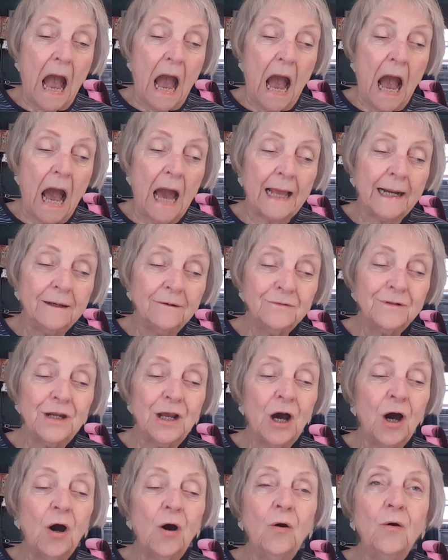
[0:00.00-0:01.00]
I don't
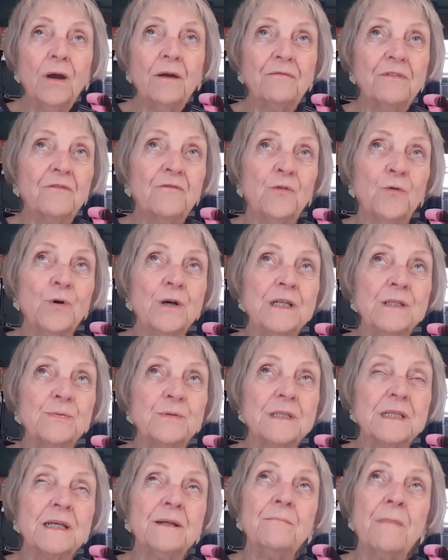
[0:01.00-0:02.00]
know if the voice
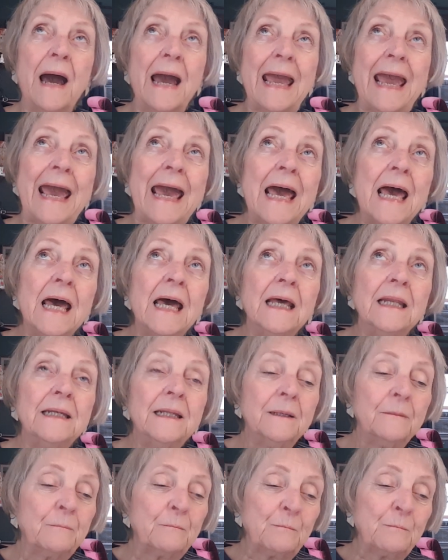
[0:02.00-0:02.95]
was in my head